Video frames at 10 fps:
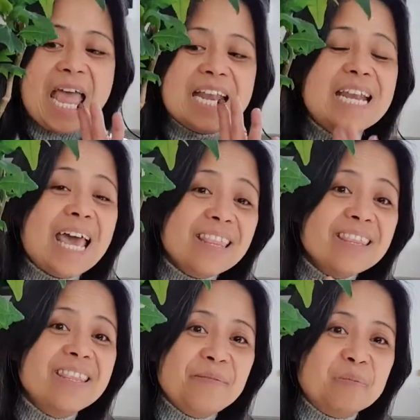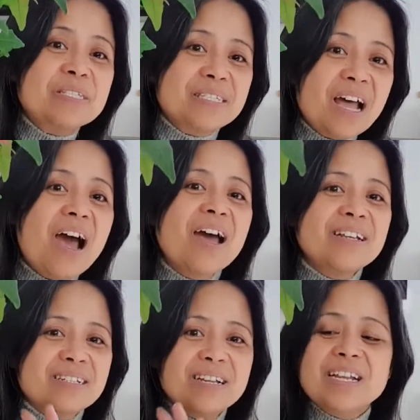Let them
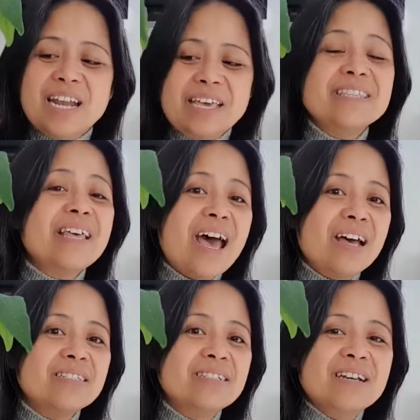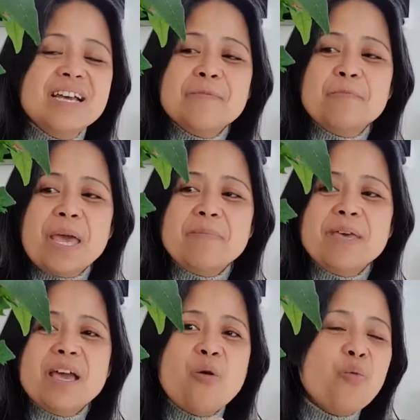stand like that,
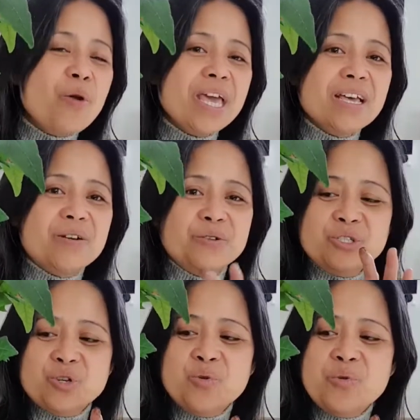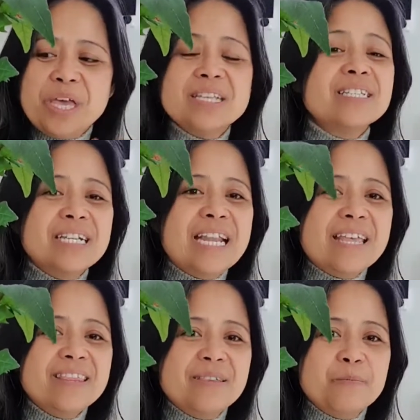maybe a week or 2 weeks.
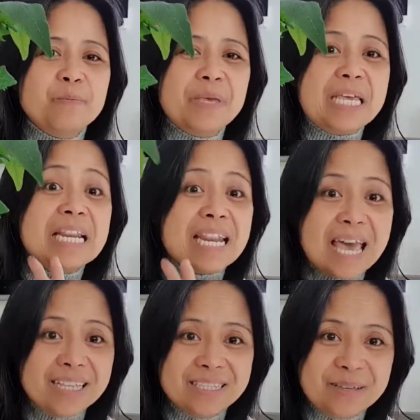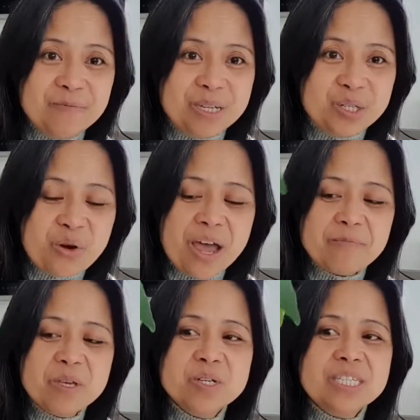Let them be dried,
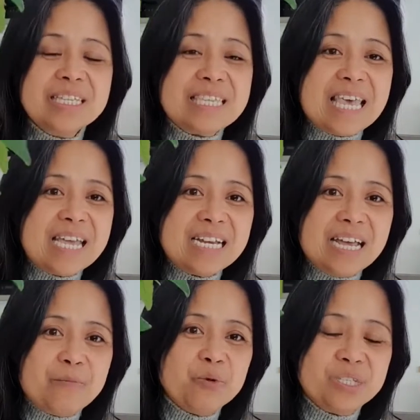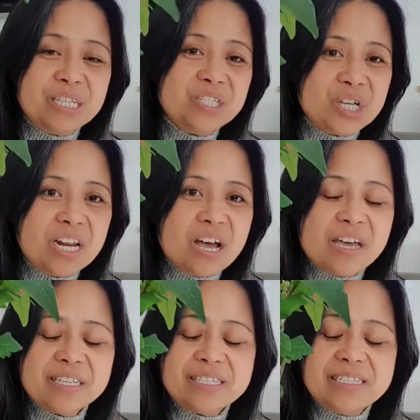because the thing that poinsettia
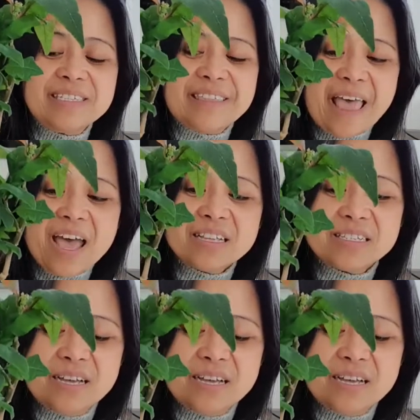likes is that